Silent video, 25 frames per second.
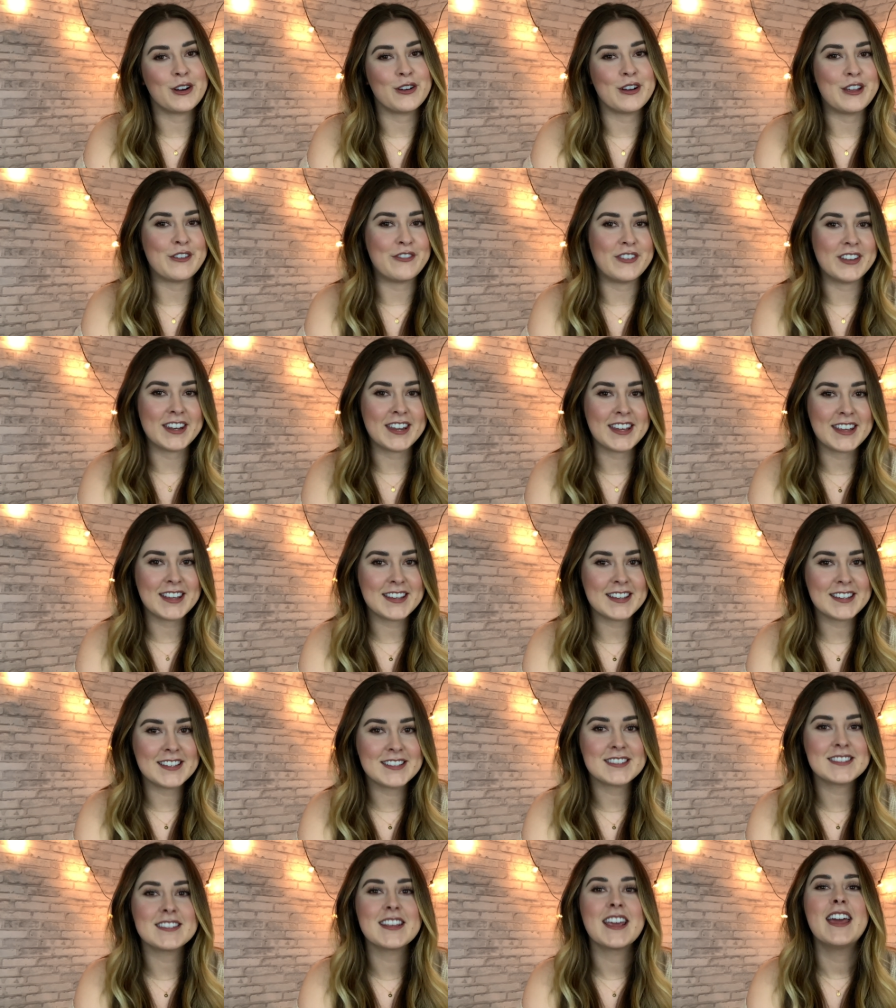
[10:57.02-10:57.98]
if it
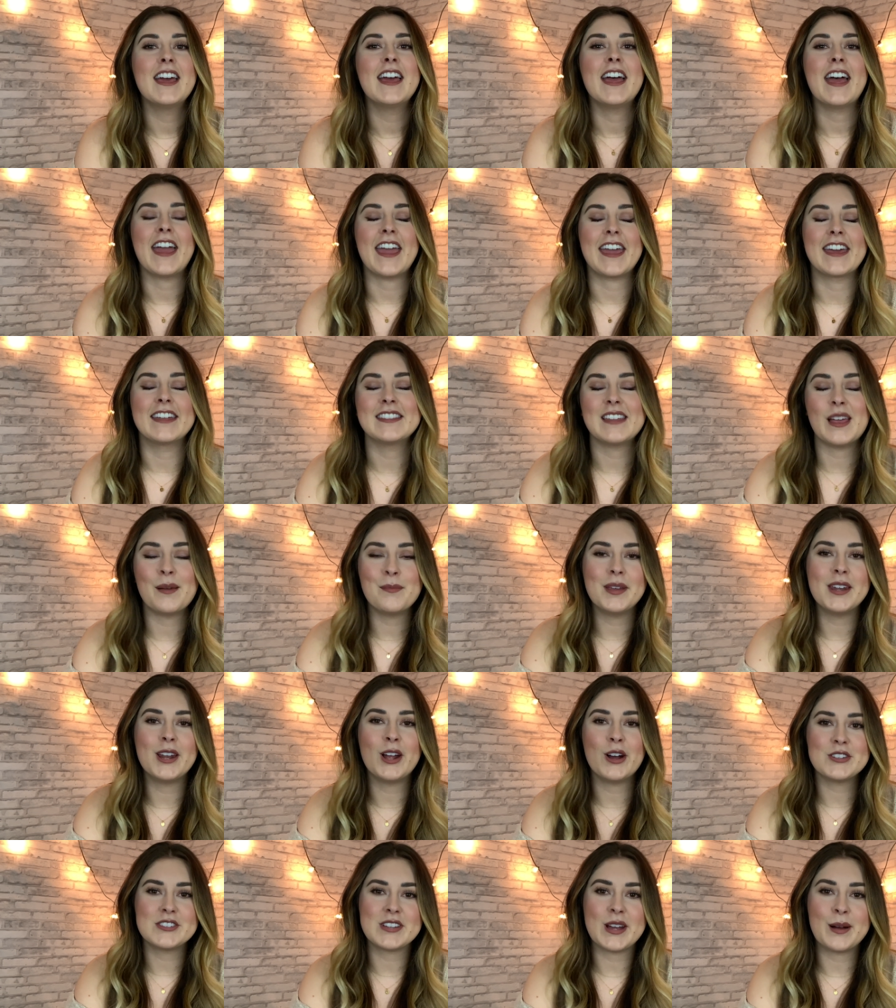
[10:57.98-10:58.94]
is, and let me
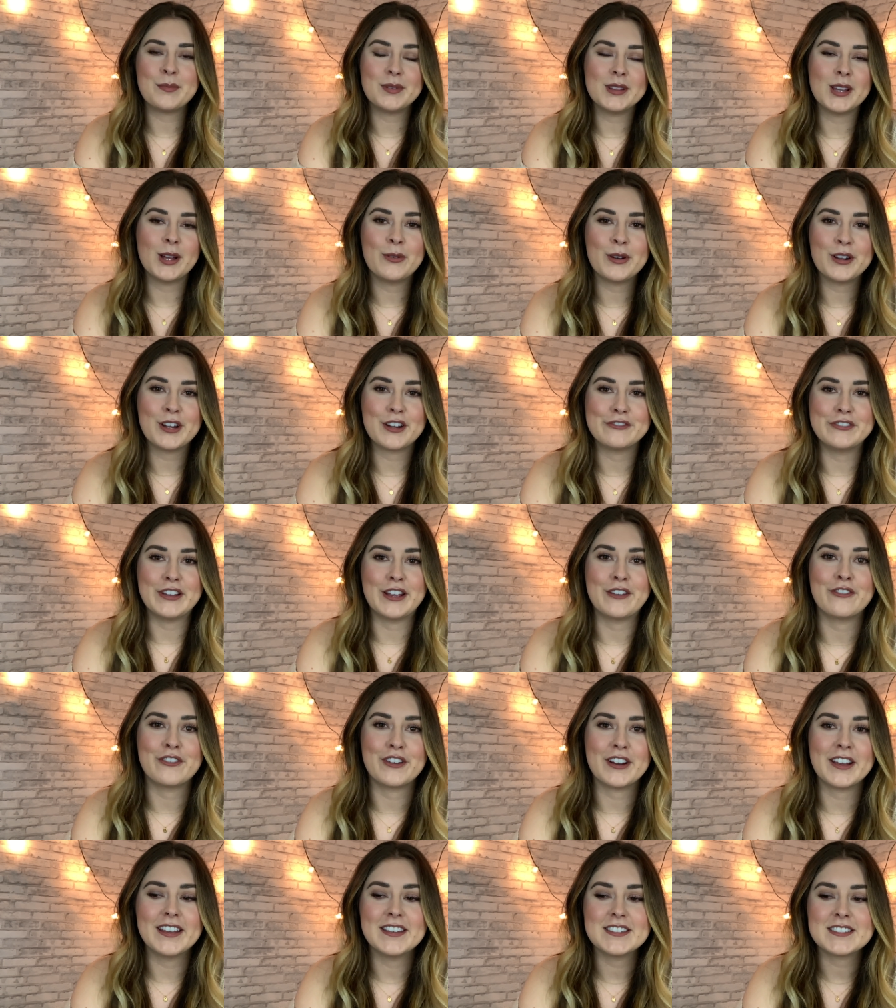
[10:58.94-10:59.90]
know down below what your
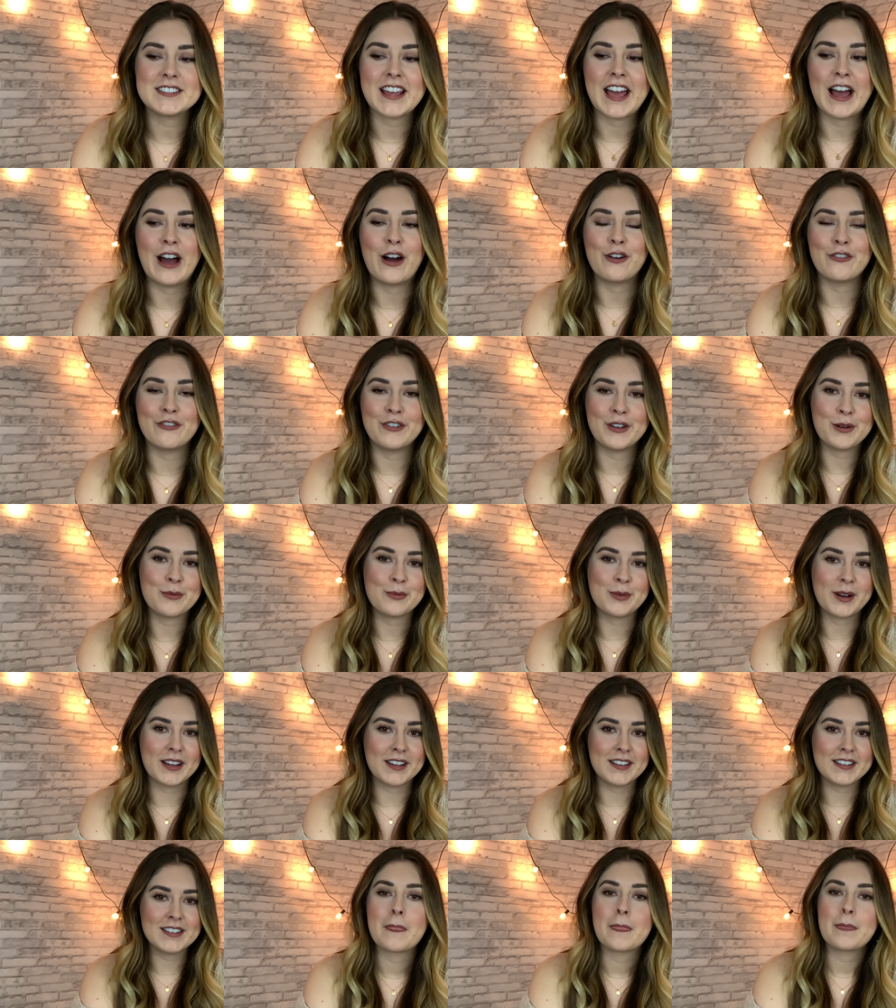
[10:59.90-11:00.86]
favorite outfit
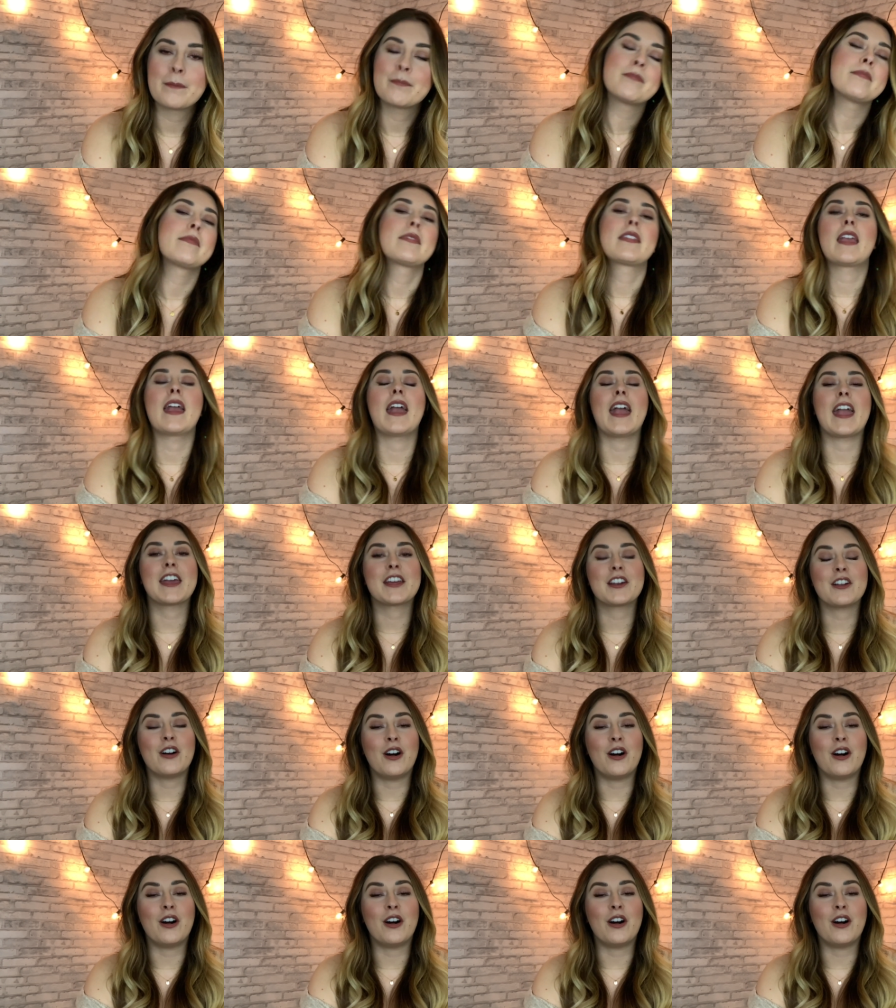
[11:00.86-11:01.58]
was. And